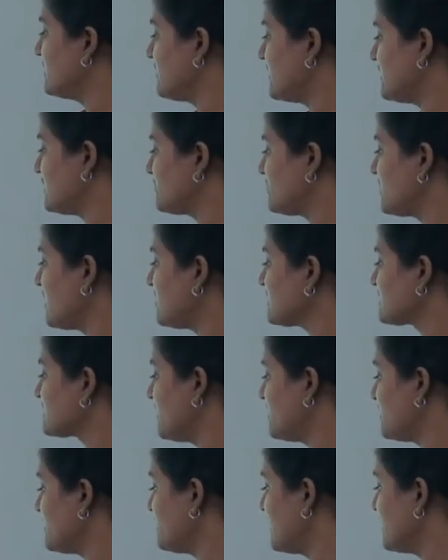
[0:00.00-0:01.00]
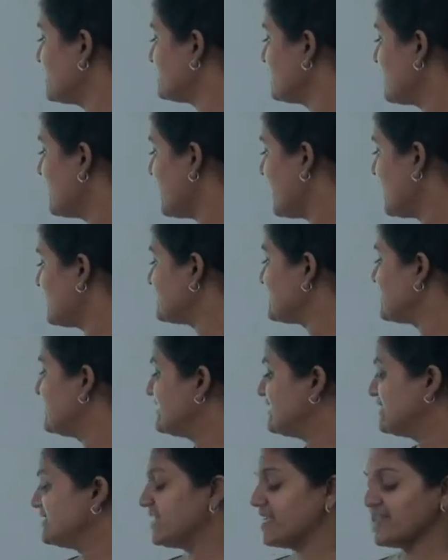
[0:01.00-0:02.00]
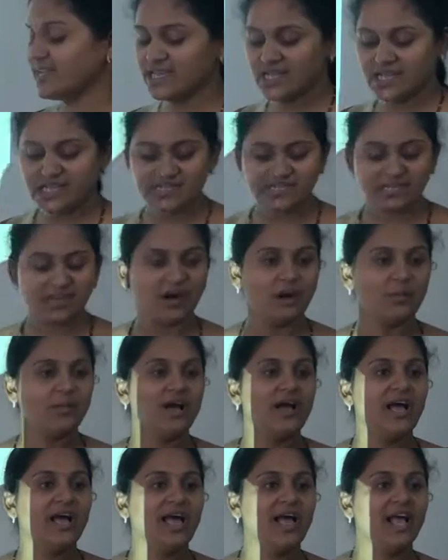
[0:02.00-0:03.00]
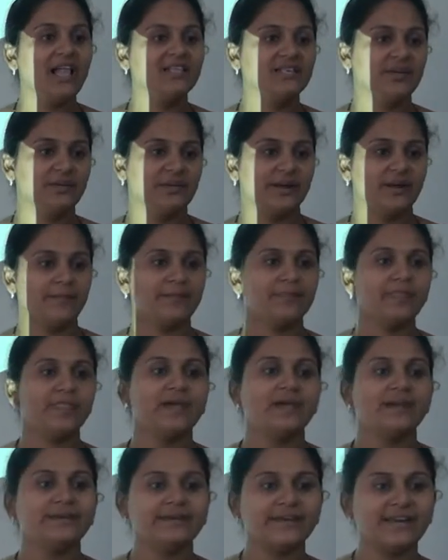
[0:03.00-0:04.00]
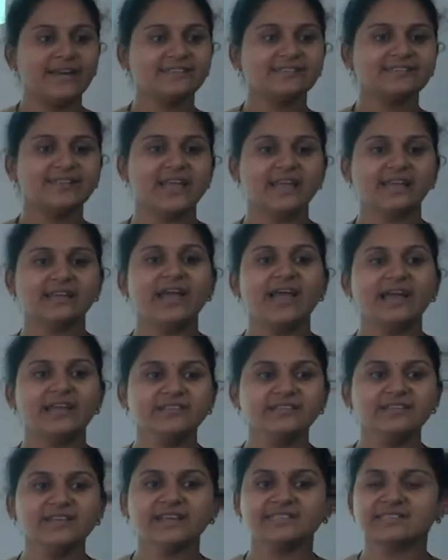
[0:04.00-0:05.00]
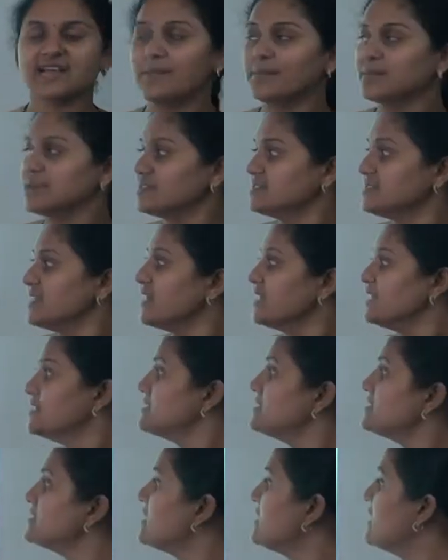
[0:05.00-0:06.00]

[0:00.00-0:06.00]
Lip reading: that is plus complement, hence it is a sub-algebra. Let's take another example is this.